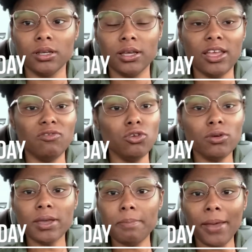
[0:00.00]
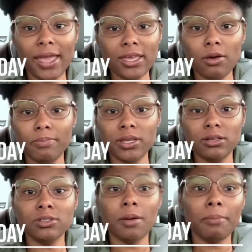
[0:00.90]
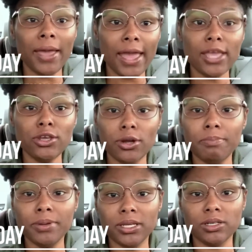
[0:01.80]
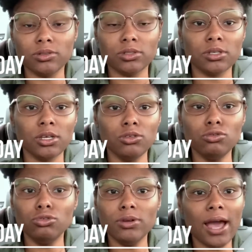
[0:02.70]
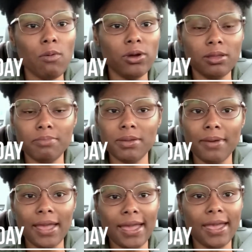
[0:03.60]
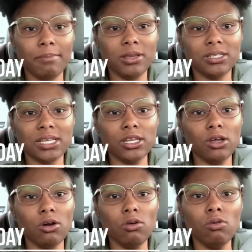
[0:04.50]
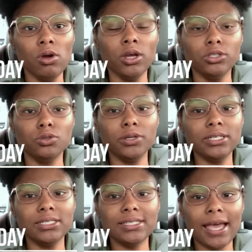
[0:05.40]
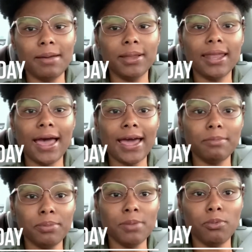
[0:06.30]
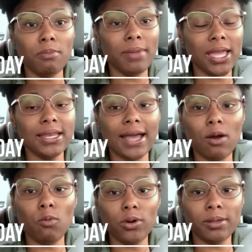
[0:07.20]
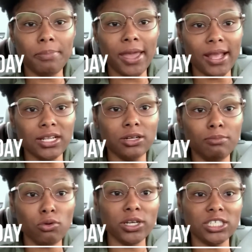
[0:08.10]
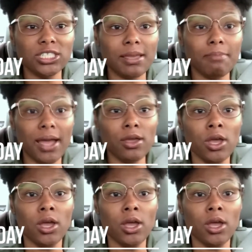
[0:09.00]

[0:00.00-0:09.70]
If you can pay your bills, pay your bills. You do not want to be behind, because I know during this time a lot of people may not want to pay their mortgage. They might